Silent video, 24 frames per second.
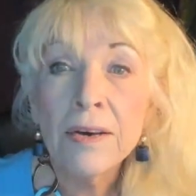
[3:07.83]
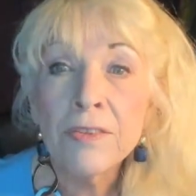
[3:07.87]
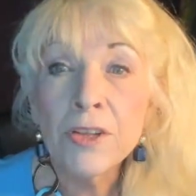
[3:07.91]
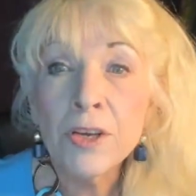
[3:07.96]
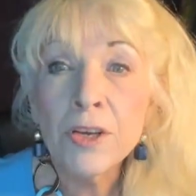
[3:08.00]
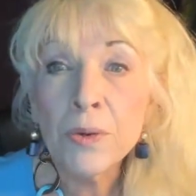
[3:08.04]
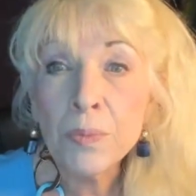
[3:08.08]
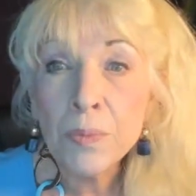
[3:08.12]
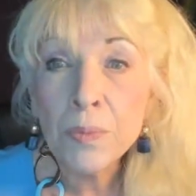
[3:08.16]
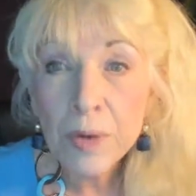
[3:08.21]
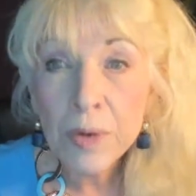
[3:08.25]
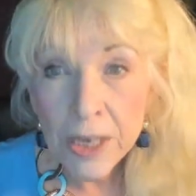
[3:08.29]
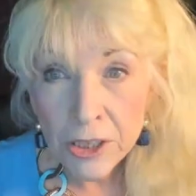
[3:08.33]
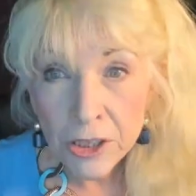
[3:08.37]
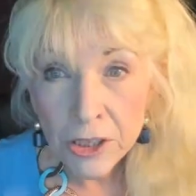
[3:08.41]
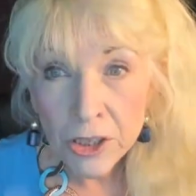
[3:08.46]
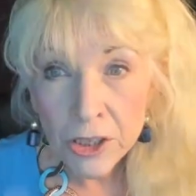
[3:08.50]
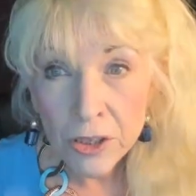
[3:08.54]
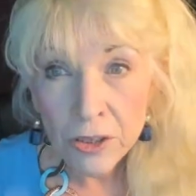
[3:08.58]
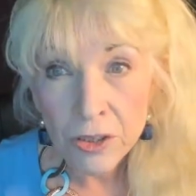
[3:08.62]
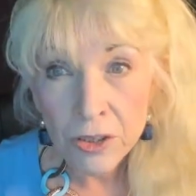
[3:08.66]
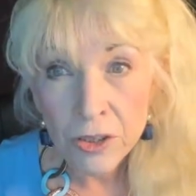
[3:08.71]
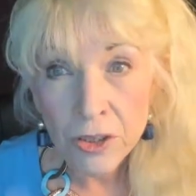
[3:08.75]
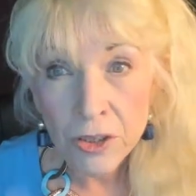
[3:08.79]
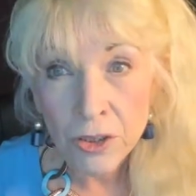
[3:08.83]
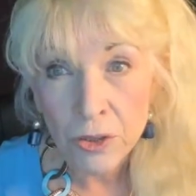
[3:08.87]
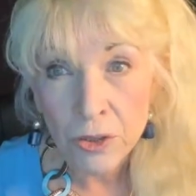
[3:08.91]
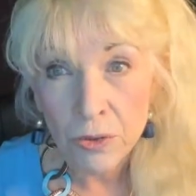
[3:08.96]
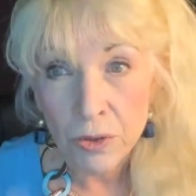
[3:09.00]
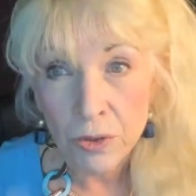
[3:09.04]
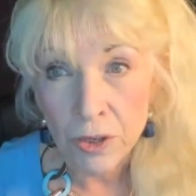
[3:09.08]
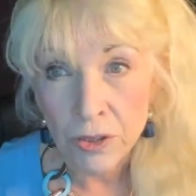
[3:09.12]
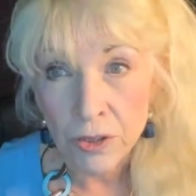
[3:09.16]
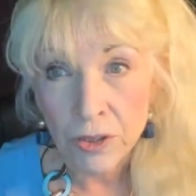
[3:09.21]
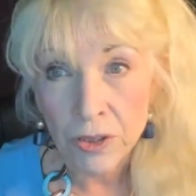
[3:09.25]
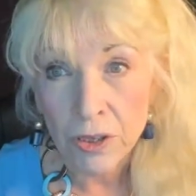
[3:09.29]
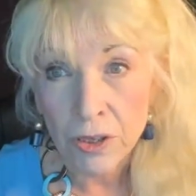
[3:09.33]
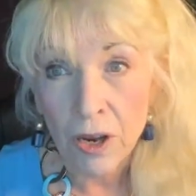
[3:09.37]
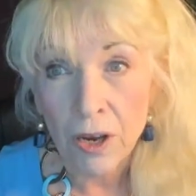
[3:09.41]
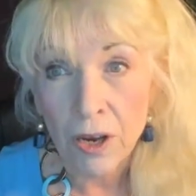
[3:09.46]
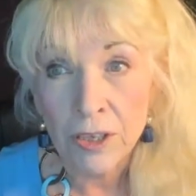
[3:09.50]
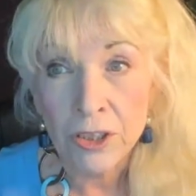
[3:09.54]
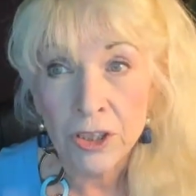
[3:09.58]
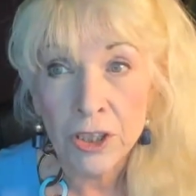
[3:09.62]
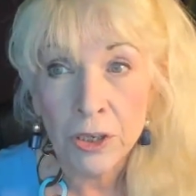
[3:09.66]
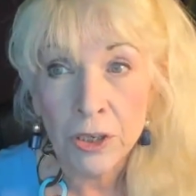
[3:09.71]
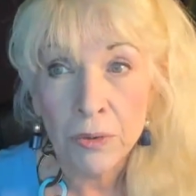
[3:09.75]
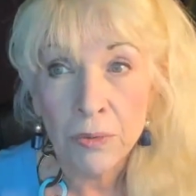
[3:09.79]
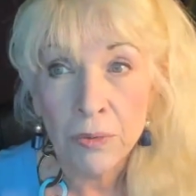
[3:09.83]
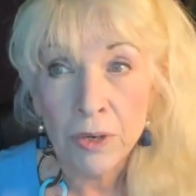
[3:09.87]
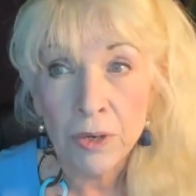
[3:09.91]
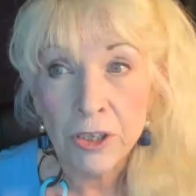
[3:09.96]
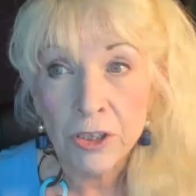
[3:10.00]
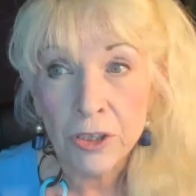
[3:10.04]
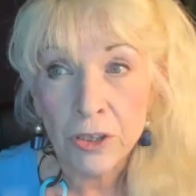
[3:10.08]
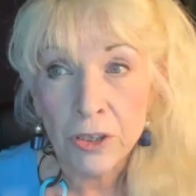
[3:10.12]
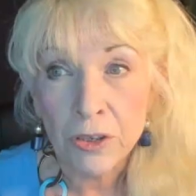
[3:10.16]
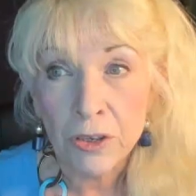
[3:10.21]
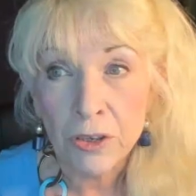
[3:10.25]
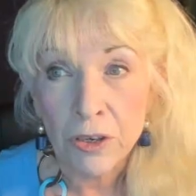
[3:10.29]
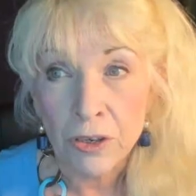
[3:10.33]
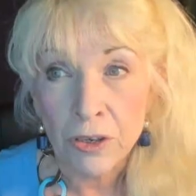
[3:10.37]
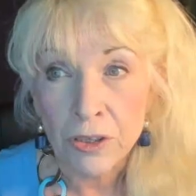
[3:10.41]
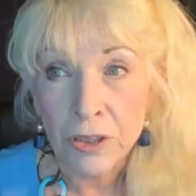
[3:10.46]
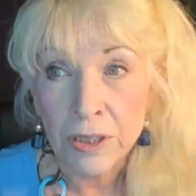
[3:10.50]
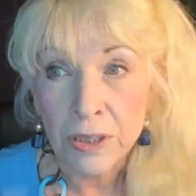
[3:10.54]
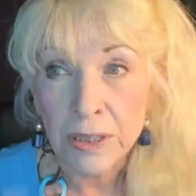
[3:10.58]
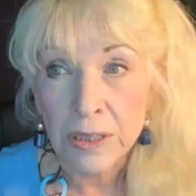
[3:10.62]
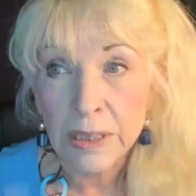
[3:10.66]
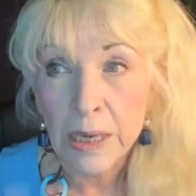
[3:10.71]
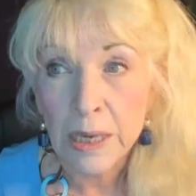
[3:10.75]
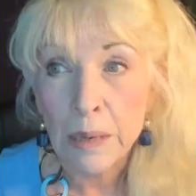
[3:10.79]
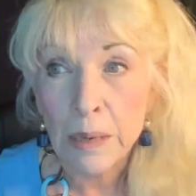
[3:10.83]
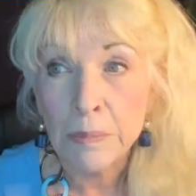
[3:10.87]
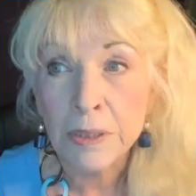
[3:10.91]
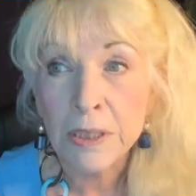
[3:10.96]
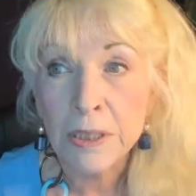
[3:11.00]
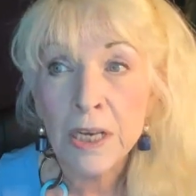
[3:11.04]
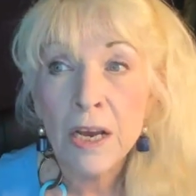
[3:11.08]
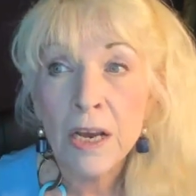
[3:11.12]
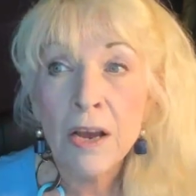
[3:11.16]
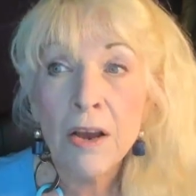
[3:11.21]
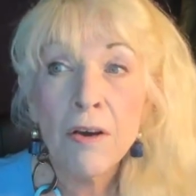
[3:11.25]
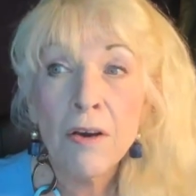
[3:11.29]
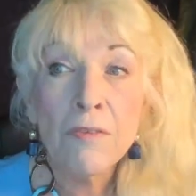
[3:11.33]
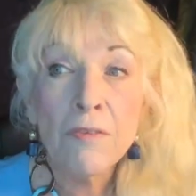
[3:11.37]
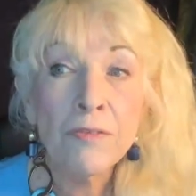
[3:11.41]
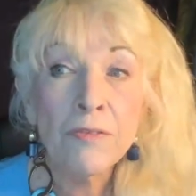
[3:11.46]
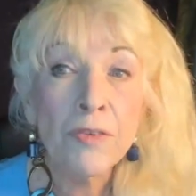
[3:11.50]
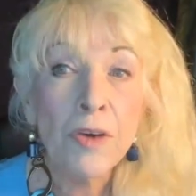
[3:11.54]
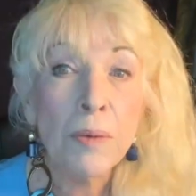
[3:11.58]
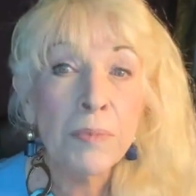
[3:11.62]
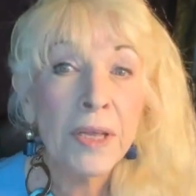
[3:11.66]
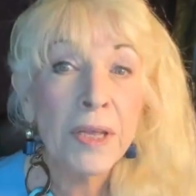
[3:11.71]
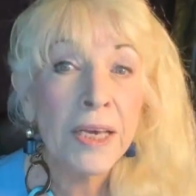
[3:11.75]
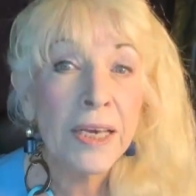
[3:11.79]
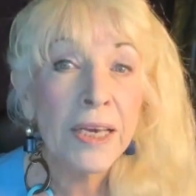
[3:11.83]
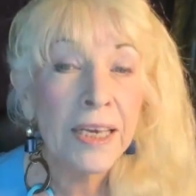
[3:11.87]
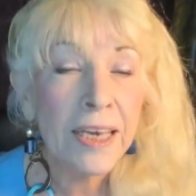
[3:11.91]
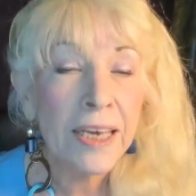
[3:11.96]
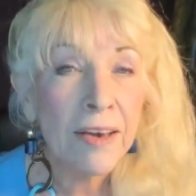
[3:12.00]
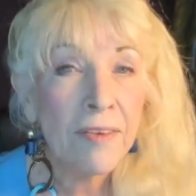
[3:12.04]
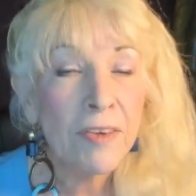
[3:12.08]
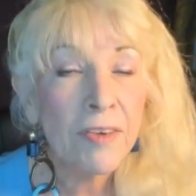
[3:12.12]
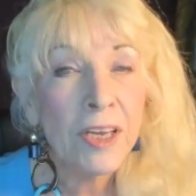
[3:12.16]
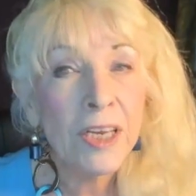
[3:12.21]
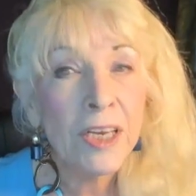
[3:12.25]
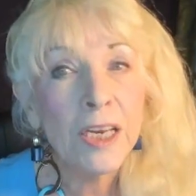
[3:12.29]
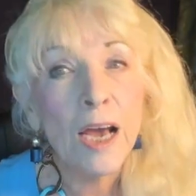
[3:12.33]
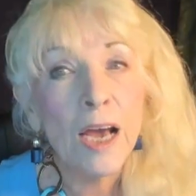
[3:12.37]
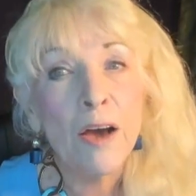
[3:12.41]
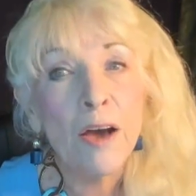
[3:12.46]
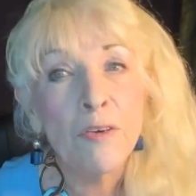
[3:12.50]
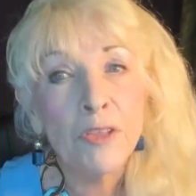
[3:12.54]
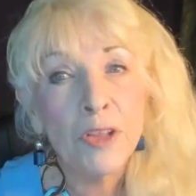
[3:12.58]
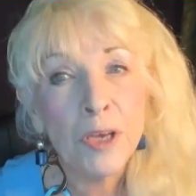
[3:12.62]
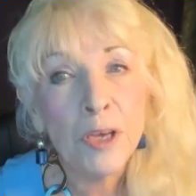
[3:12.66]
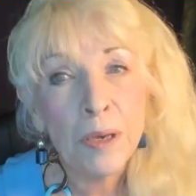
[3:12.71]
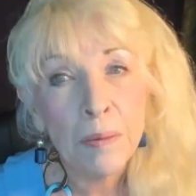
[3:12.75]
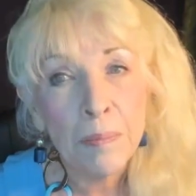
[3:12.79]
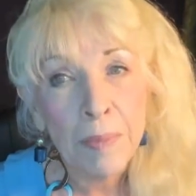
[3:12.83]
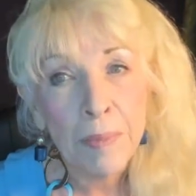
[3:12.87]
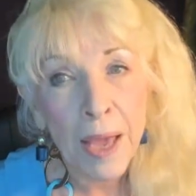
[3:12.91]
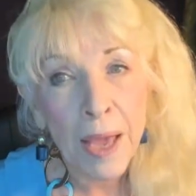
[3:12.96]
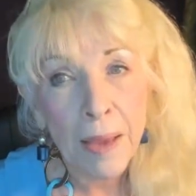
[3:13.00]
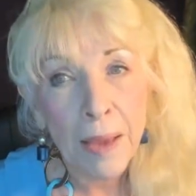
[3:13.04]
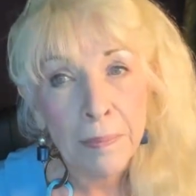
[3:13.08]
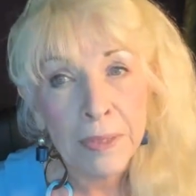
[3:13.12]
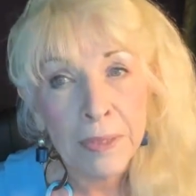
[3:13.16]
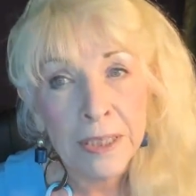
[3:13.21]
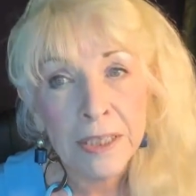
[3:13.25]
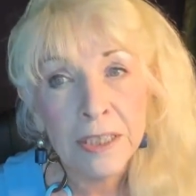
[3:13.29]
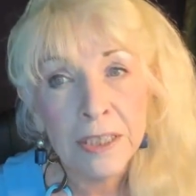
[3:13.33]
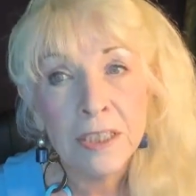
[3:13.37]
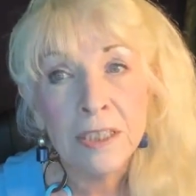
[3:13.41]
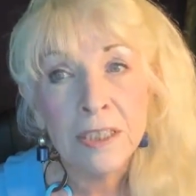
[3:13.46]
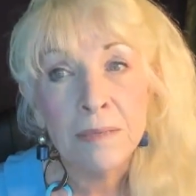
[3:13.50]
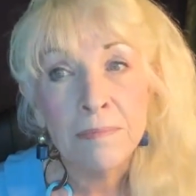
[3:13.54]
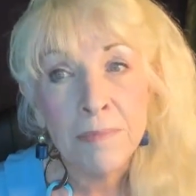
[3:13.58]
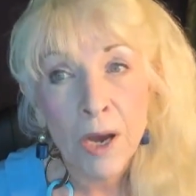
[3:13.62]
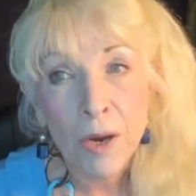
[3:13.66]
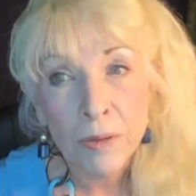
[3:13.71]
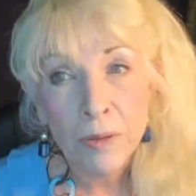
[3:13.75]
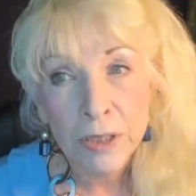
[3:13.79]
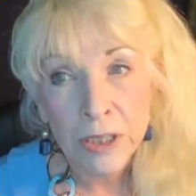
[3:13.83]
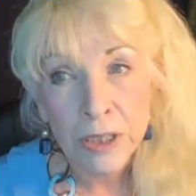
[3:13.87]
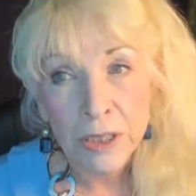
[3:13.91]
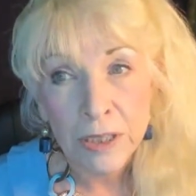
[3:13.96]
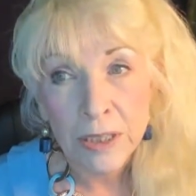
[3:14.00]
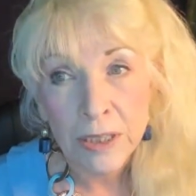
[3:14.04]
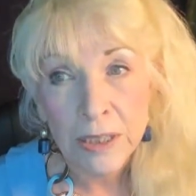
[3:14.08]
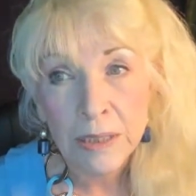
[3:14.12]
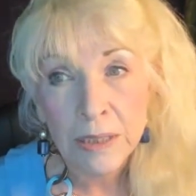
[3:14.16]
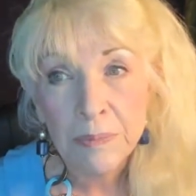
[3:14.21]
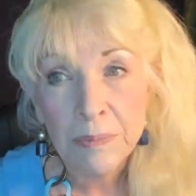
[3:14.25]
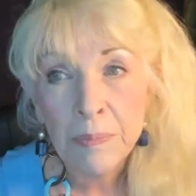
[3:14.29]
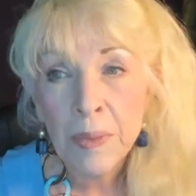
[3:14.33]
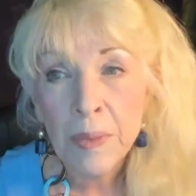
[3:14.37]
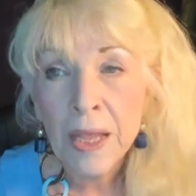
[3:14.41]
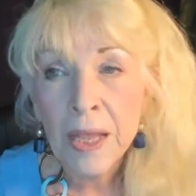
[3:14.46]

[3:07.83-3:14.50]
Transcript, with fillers: The original source on generational curses comes from the giving of the commandments to Moses.